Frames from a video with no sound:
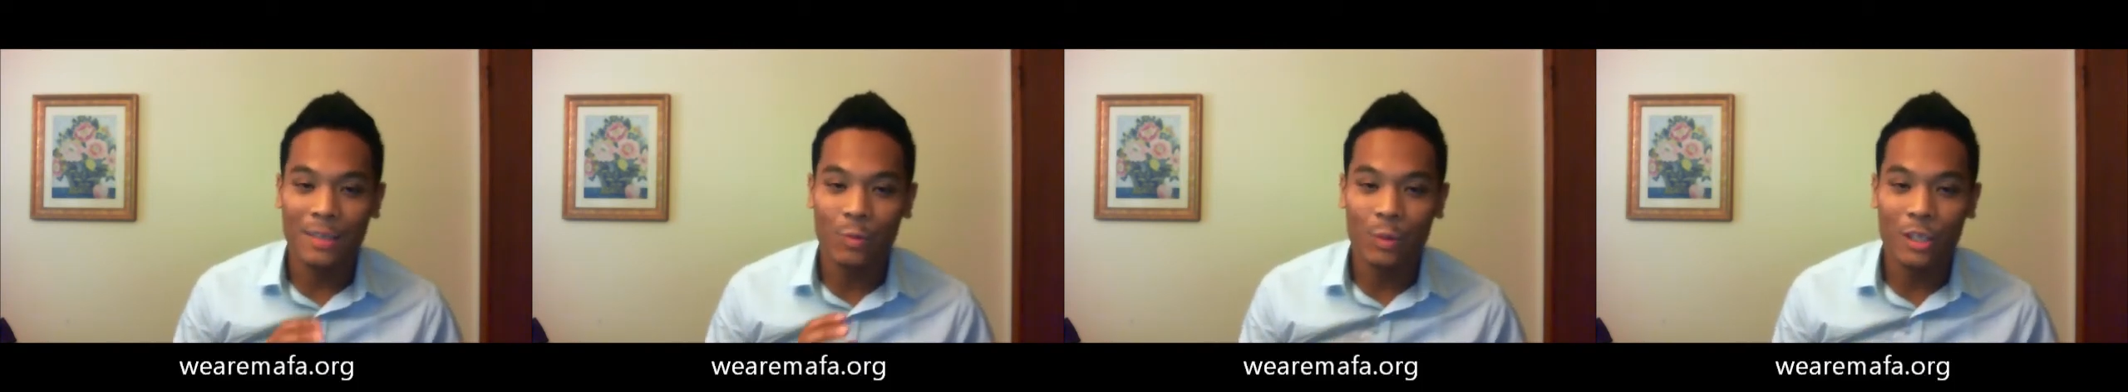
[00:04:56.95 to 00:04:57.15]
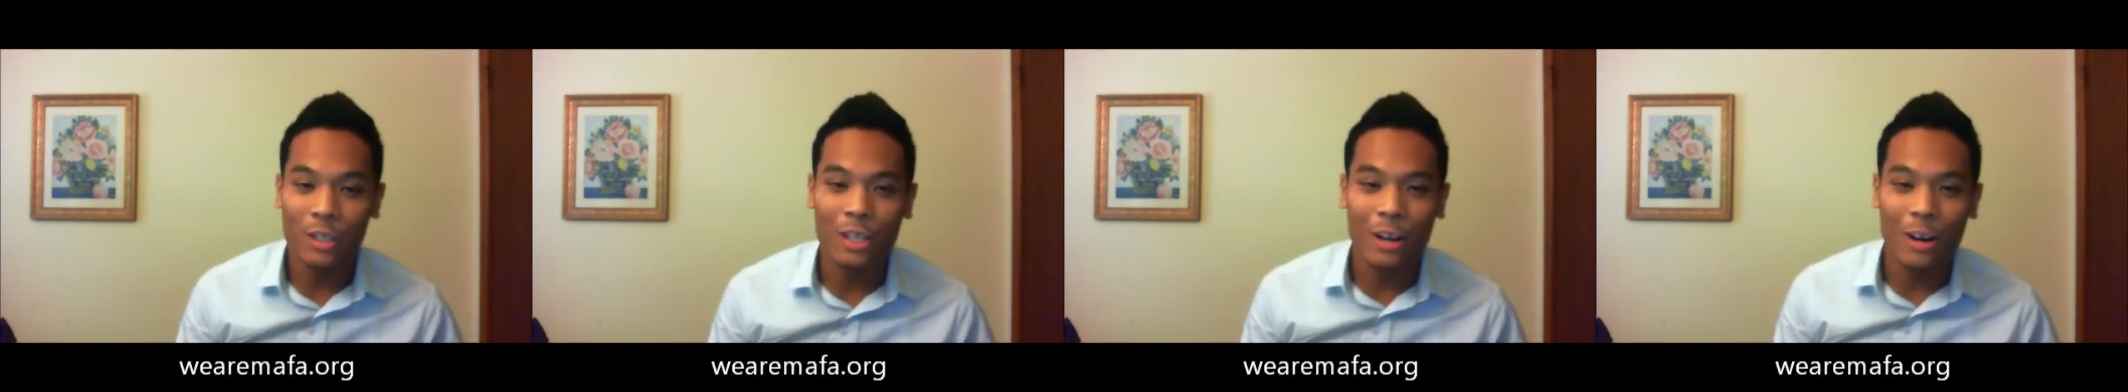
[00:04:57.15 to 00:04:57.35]

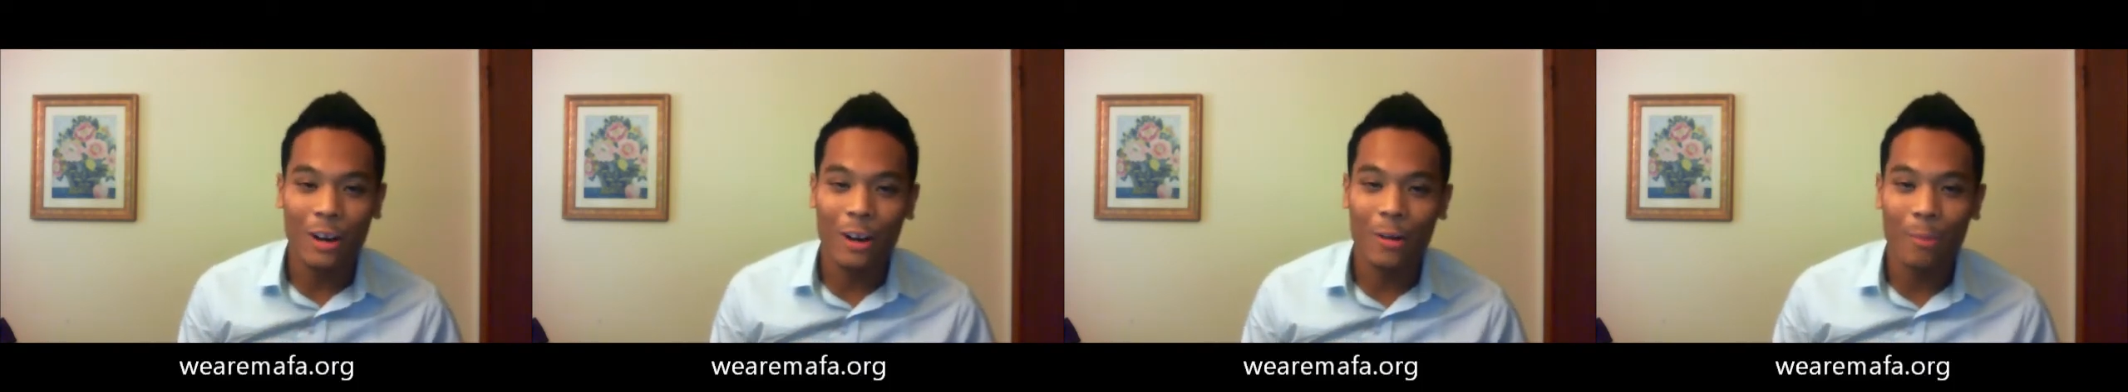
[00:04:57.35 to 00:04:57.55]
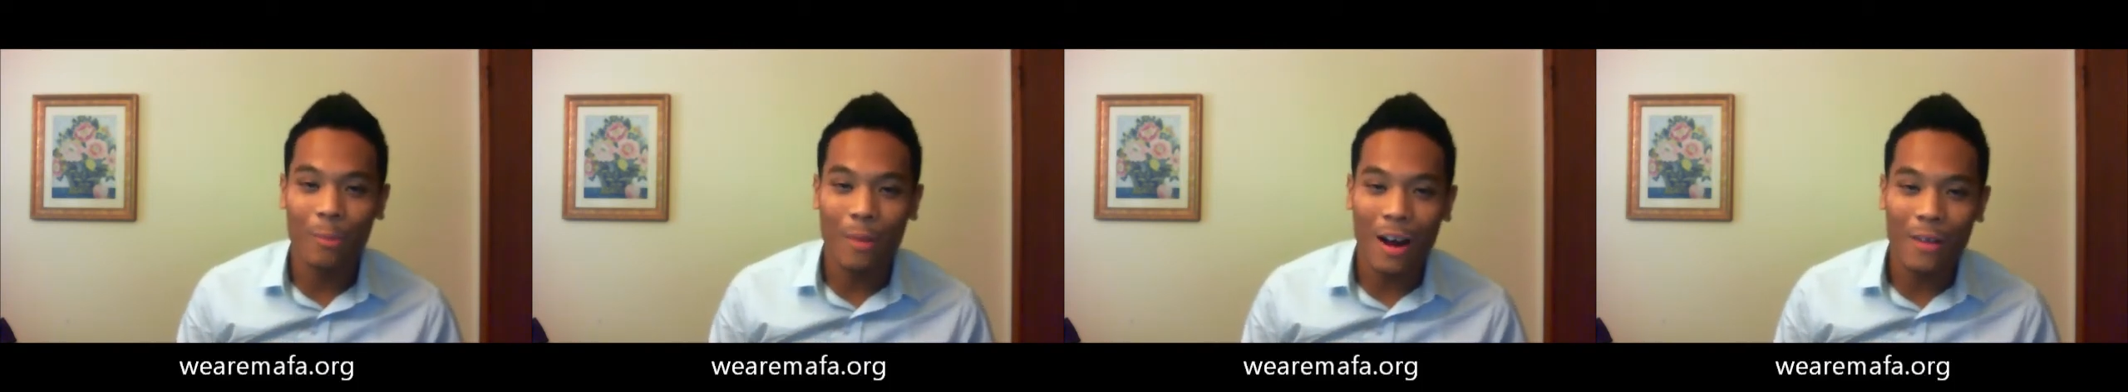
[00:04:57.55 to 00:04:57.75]

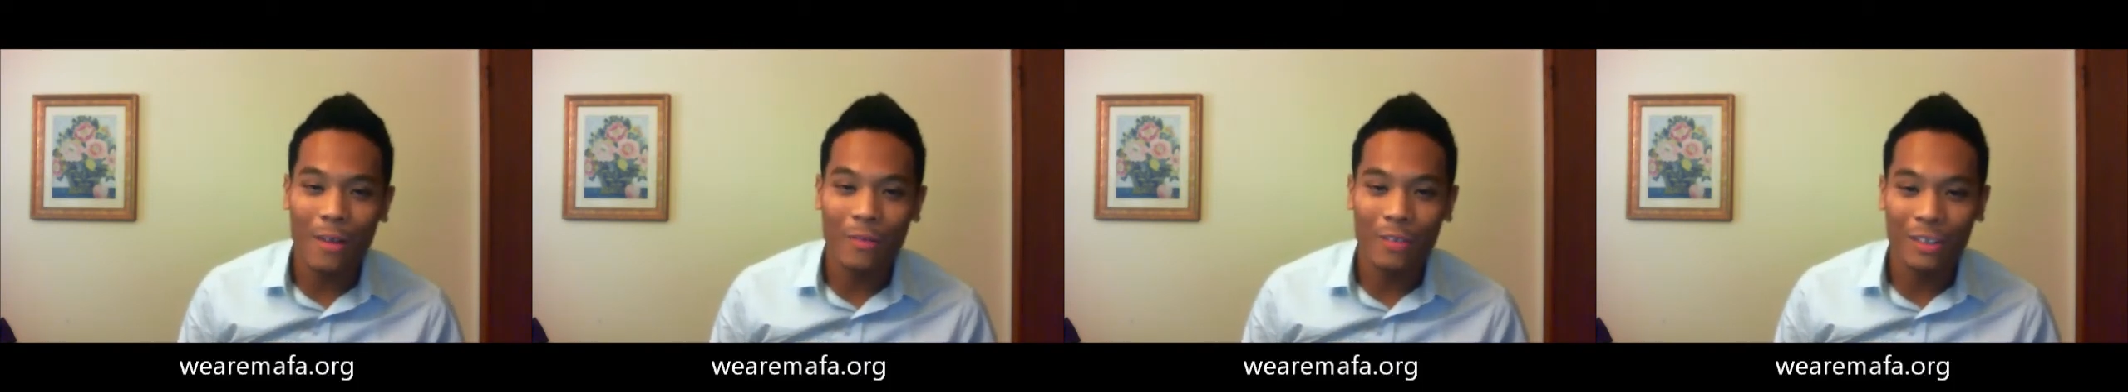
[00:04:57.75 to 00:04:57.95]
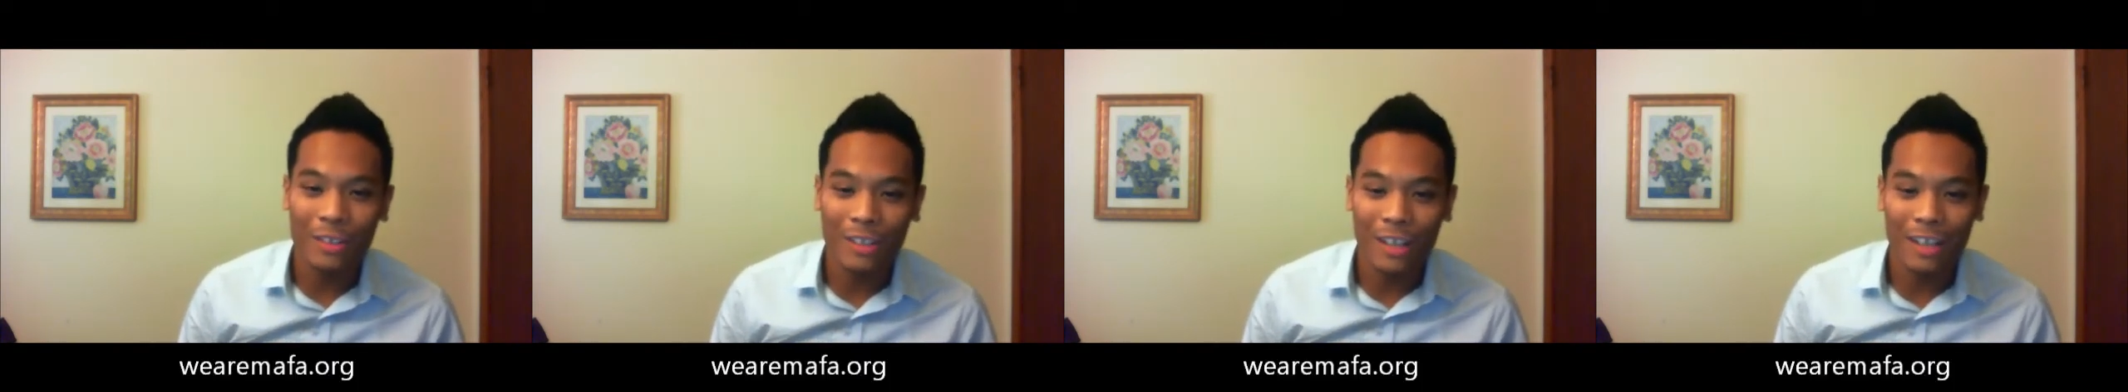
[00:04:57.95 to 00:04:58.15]

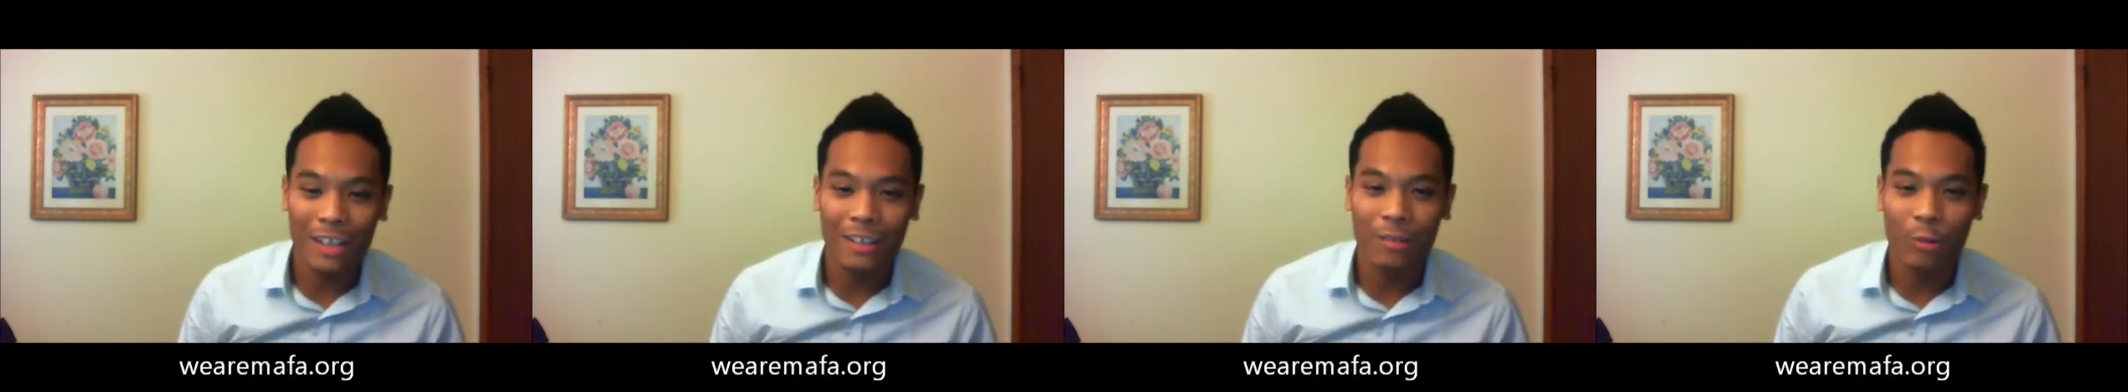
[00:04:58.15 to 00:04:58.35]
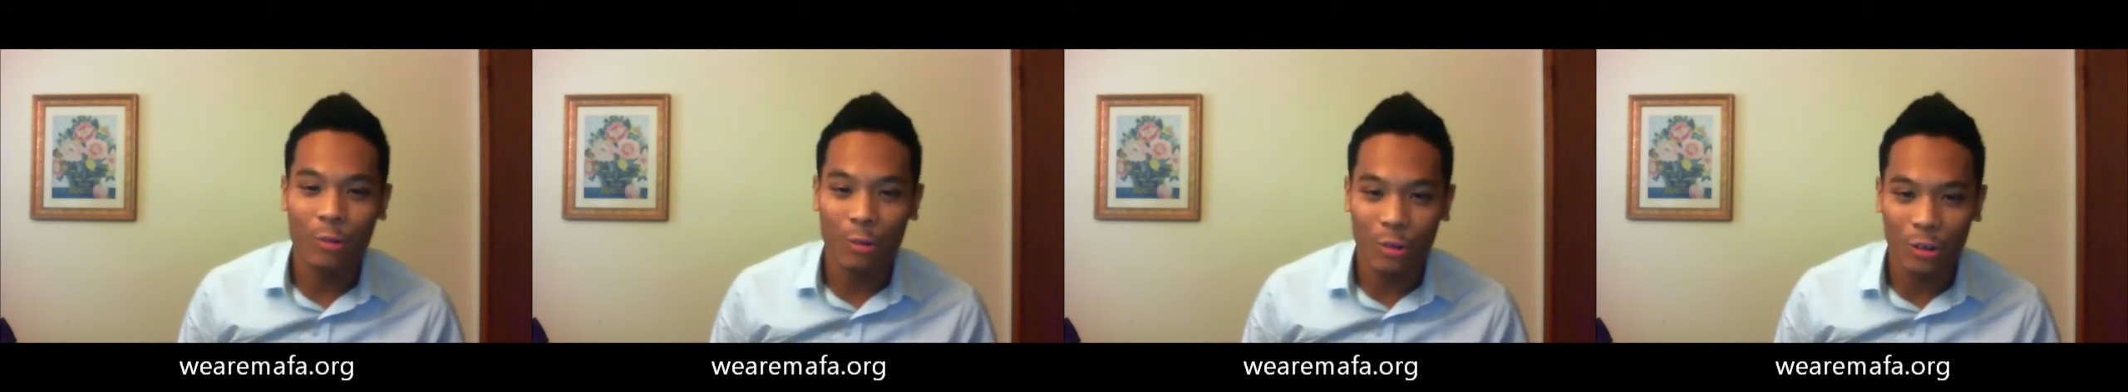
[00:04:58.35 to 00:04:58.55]

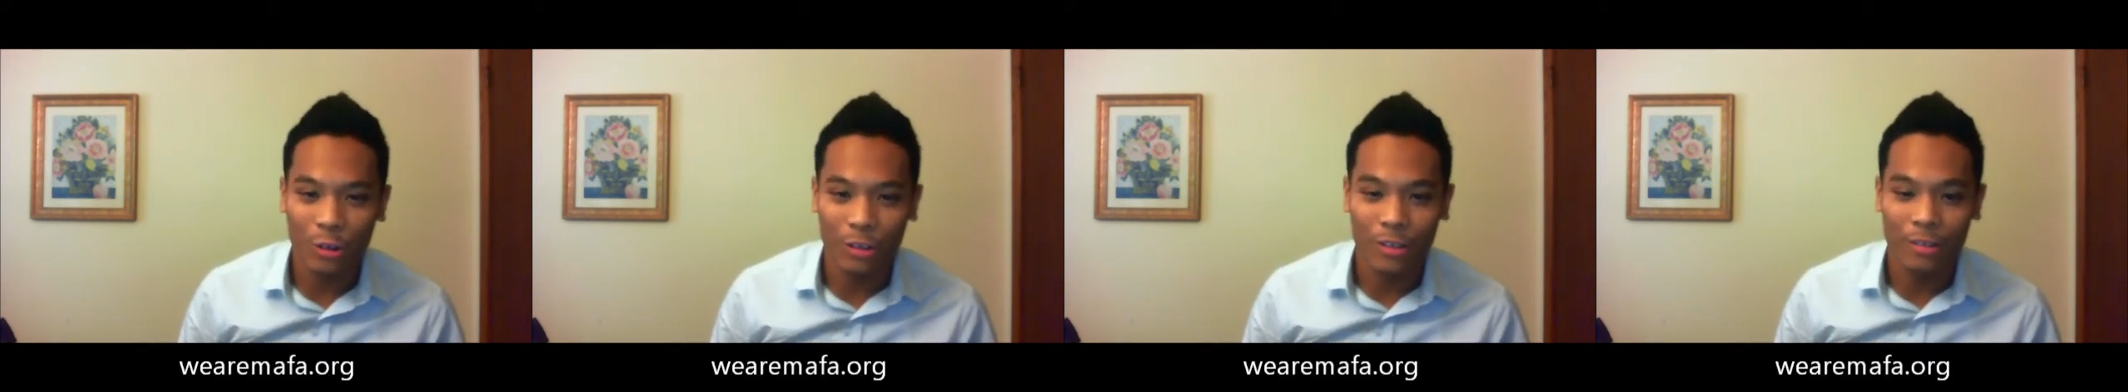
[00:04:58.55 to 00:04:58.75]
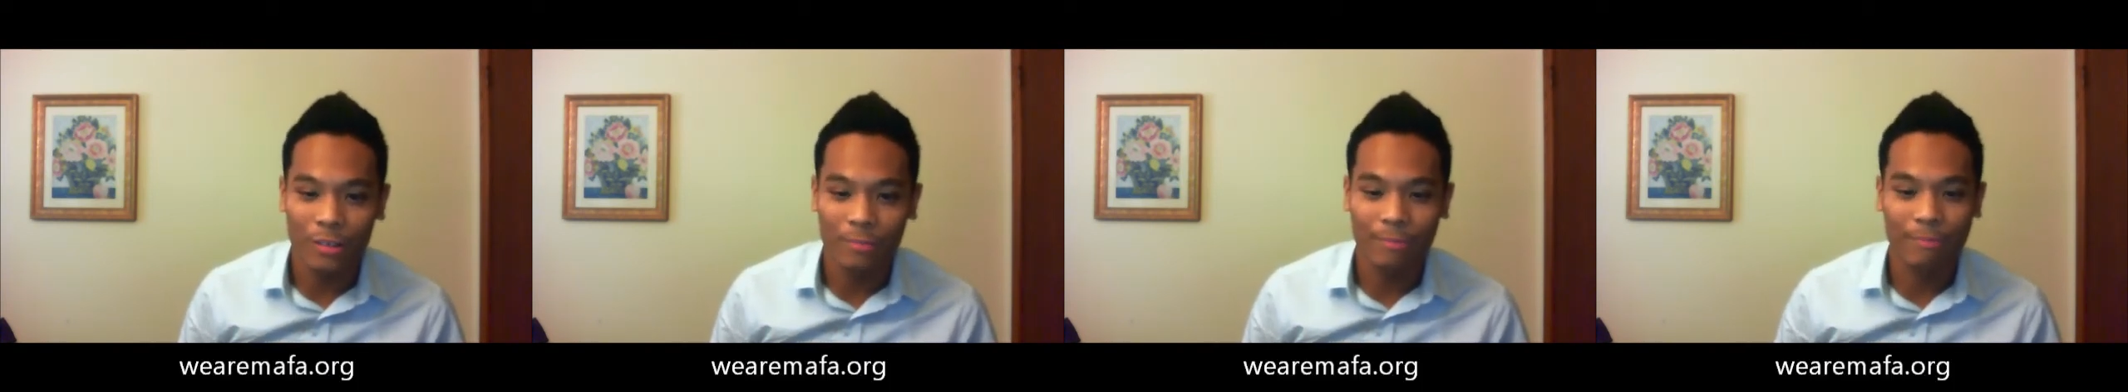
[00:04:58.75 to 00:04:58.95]
wearemafa.org.